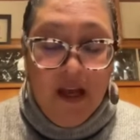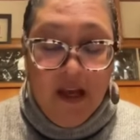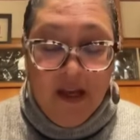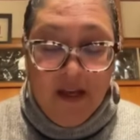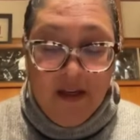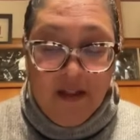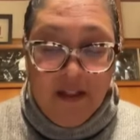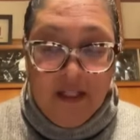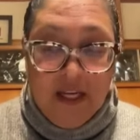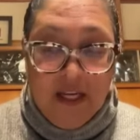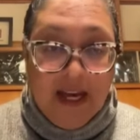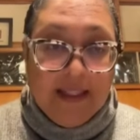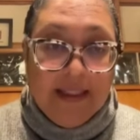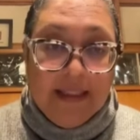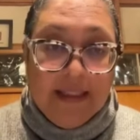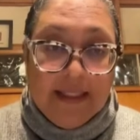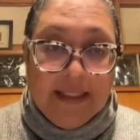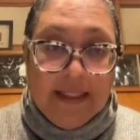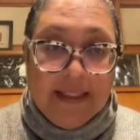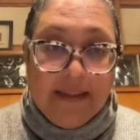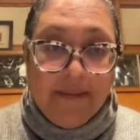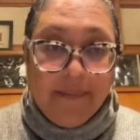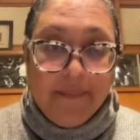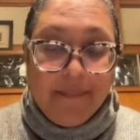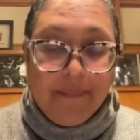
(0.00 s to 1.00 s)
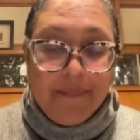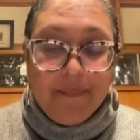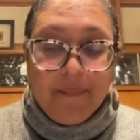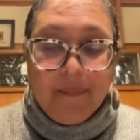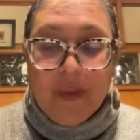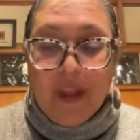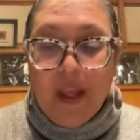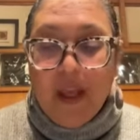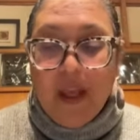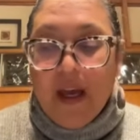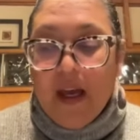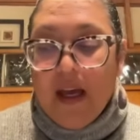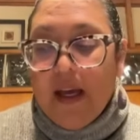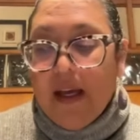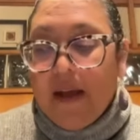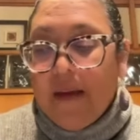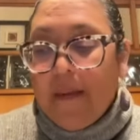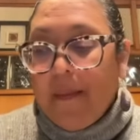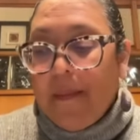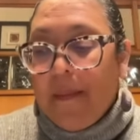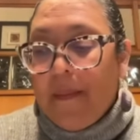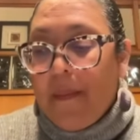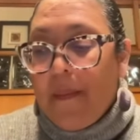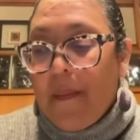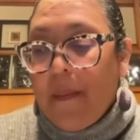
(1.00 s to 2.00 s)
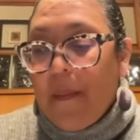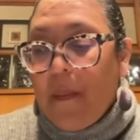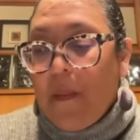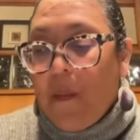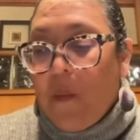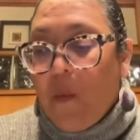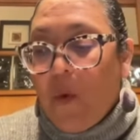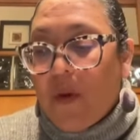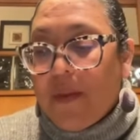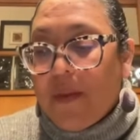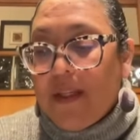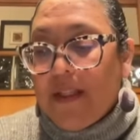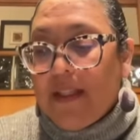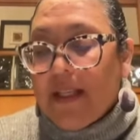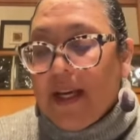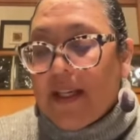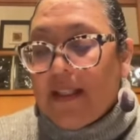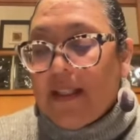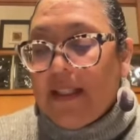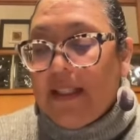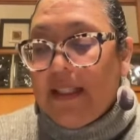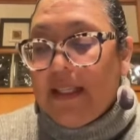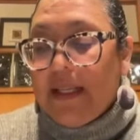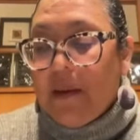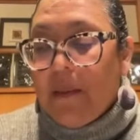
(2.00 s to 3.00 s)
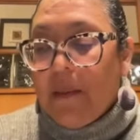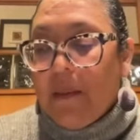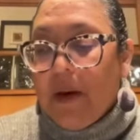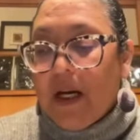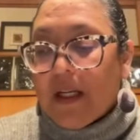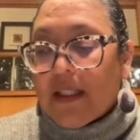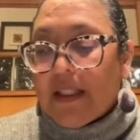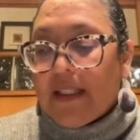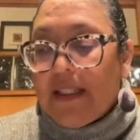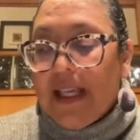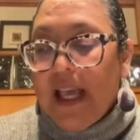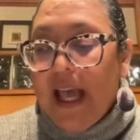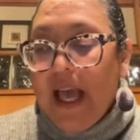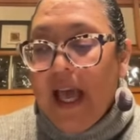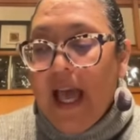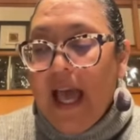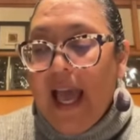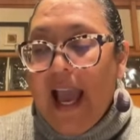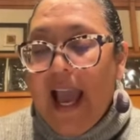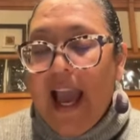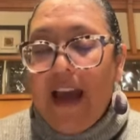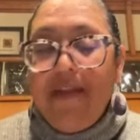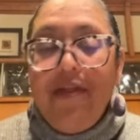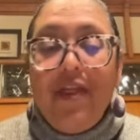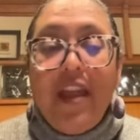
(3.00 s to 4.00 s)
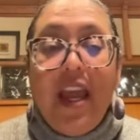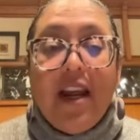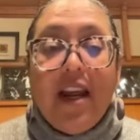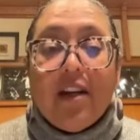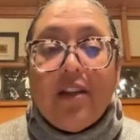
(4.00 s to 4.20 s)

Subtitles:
Dudley, with the Dudley Nipmucs, and they are